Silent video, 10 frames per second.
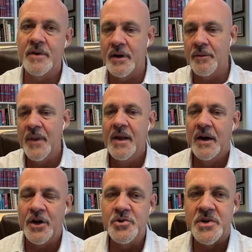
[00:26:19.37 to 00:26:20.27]
And
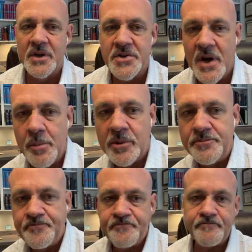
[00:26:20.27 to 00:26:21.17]
I use an example
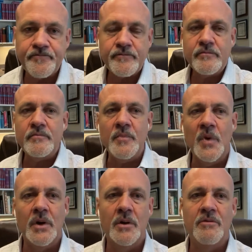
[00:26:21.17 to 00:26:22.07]

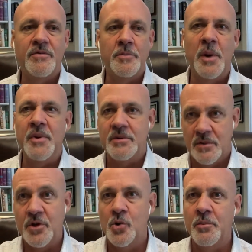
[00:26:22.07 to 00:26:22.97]
of maybe
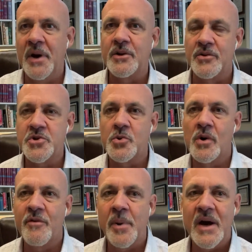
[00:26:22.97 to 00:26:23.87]
going back to the
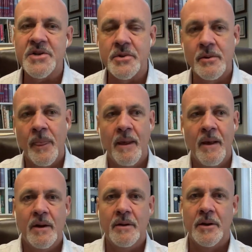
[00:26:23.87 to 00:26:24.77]
story of a pastor.
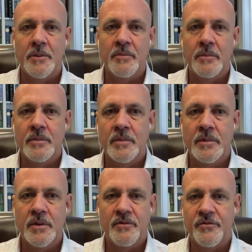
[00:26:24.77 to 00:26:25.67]

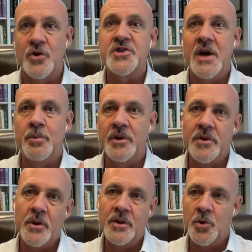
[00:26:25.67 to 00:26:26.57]
For example,
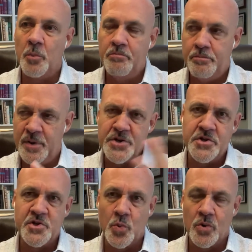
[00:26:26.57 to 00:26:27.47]
in the
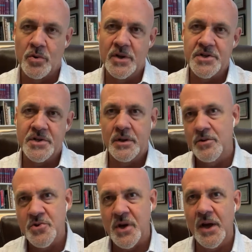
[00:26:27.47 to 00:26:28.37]
business world, let's say,
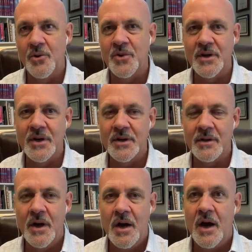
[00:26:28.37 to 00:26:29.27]
use accounting
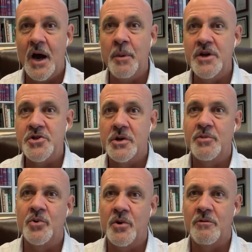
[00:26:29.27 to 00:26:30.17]
again, I might jump
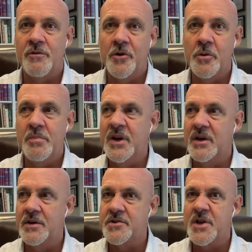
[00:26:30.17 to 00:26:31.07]
to another firm
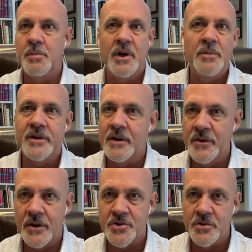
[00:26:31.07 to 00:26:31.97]
because they pay me
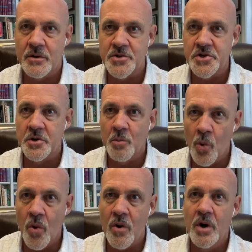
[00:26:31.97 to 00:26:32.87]
$10,000 a year
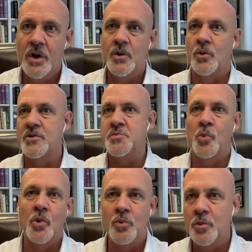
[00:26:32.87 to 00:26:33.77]
more, or there's
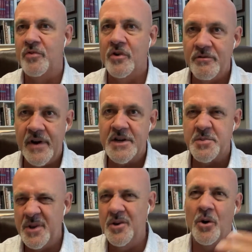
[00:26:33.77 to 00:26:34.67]
more room for
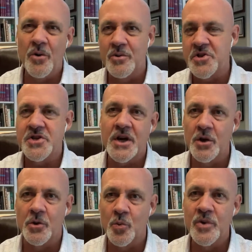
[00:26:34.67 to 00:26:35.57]
advancement, you know, all those
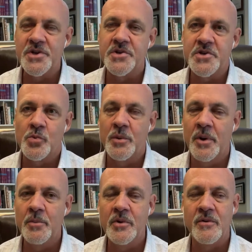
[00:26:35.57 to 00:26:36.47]
secular reasons that we
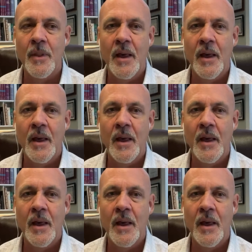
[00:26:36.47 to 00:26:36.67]
might move.